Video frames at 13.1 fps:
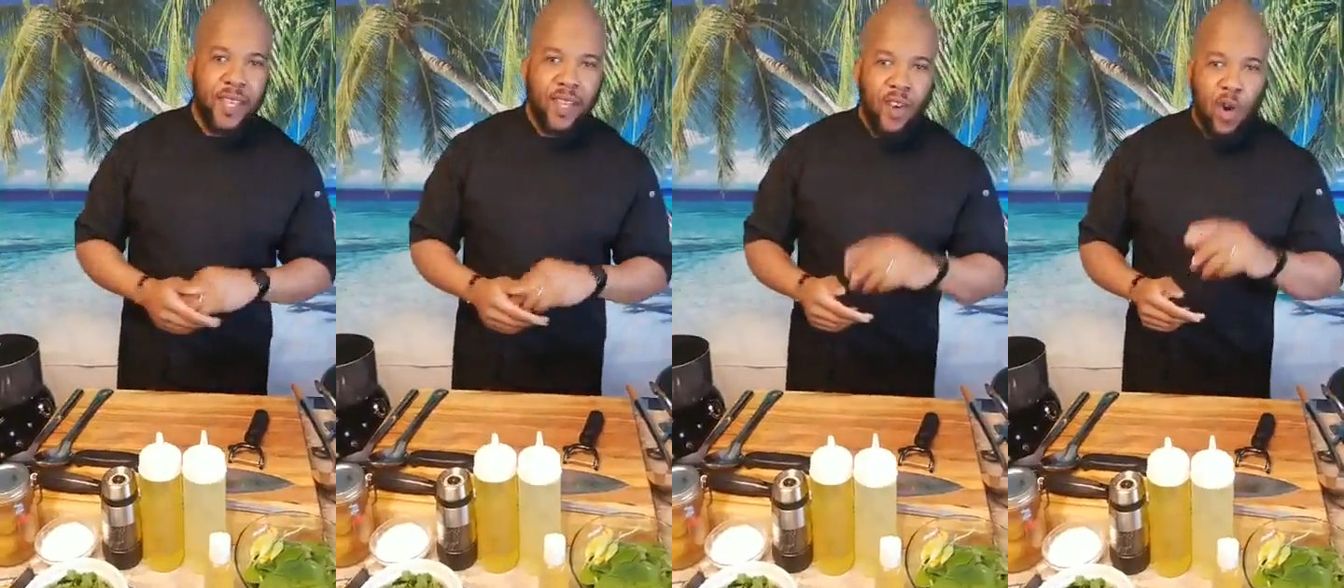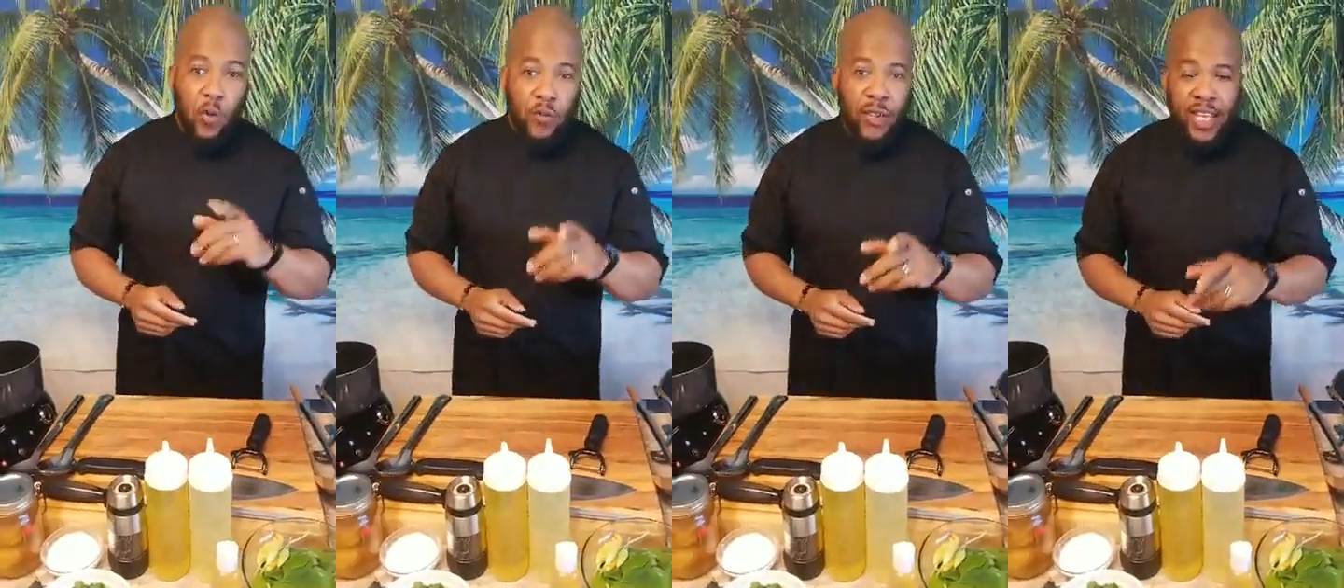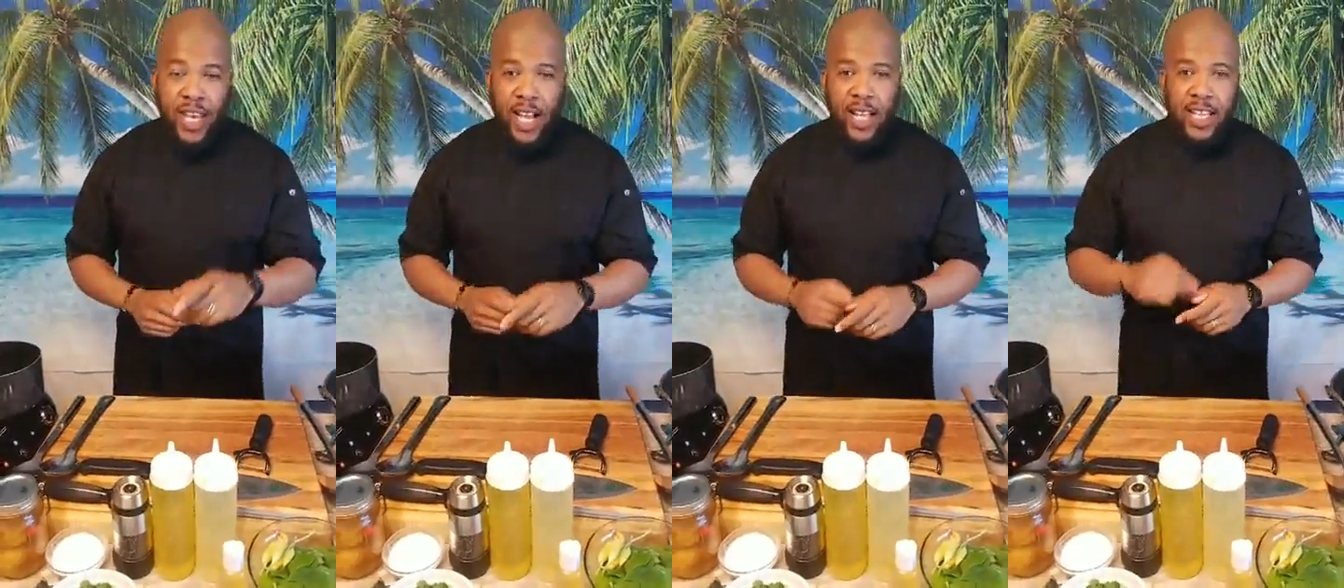Hopefully
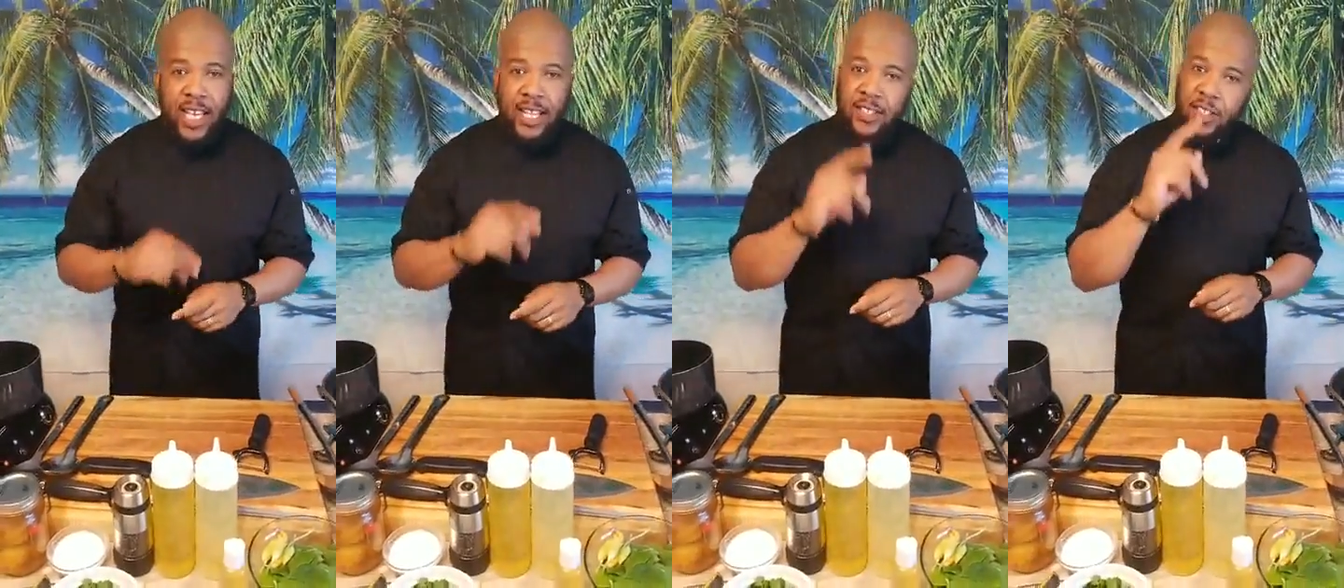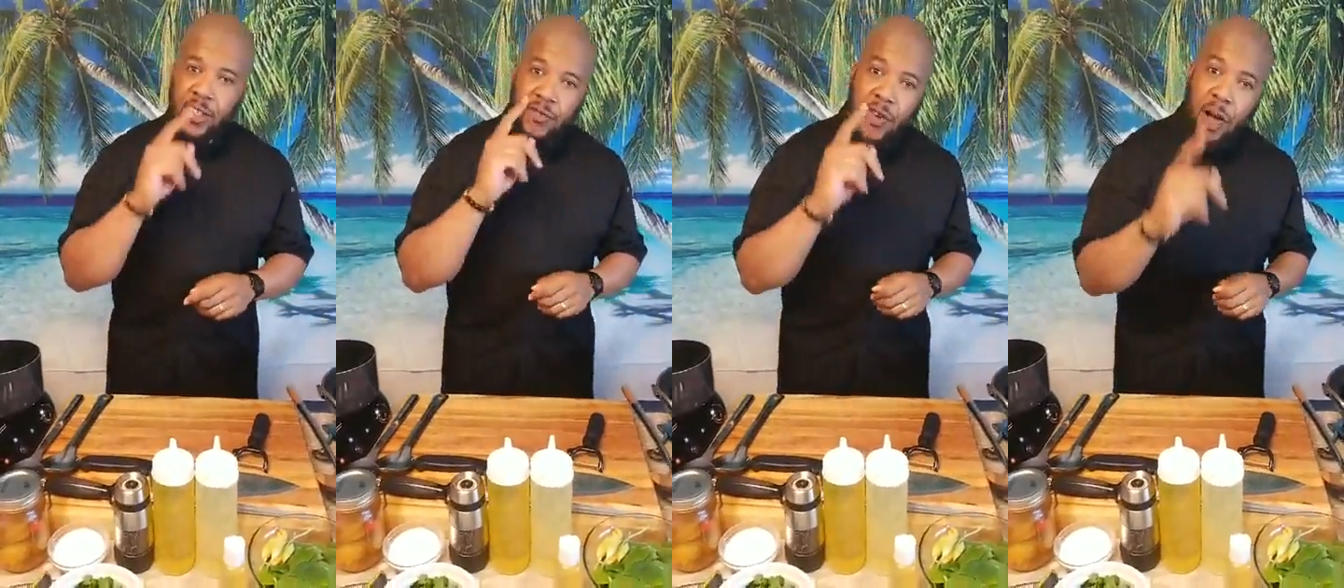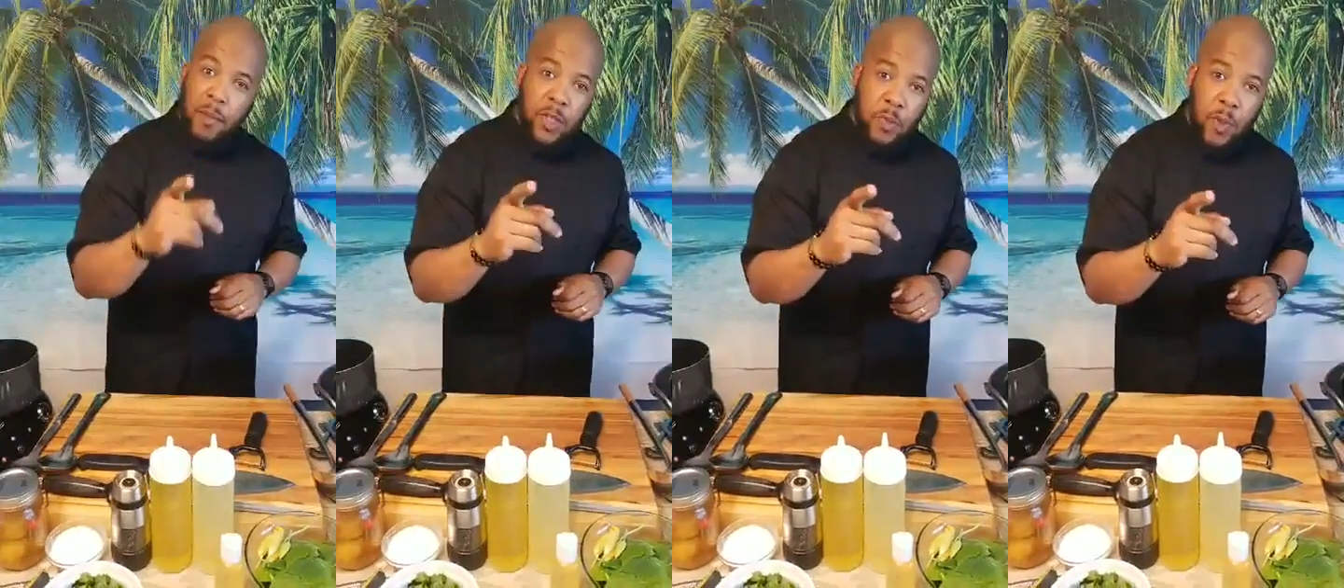I'll get to the
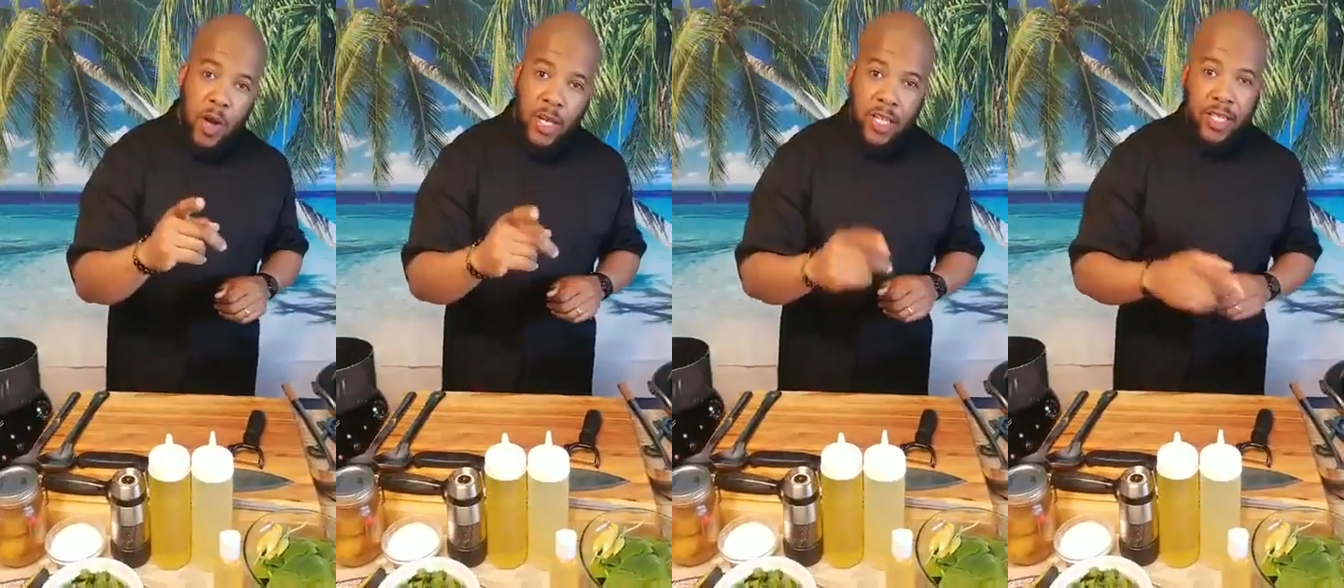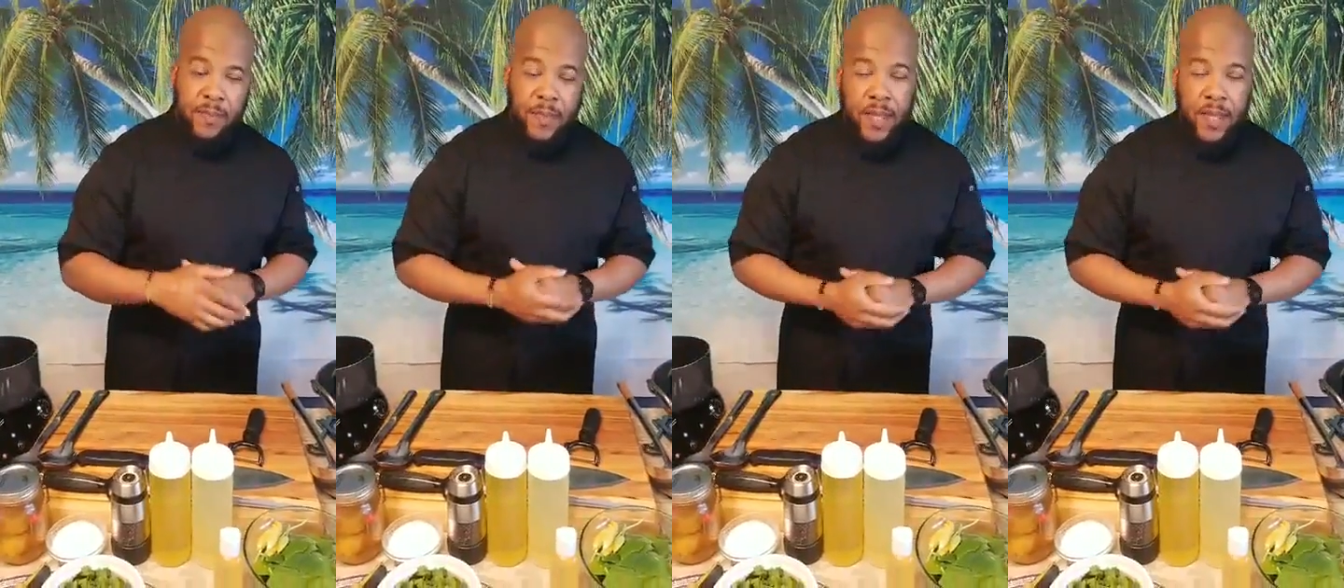farmer's market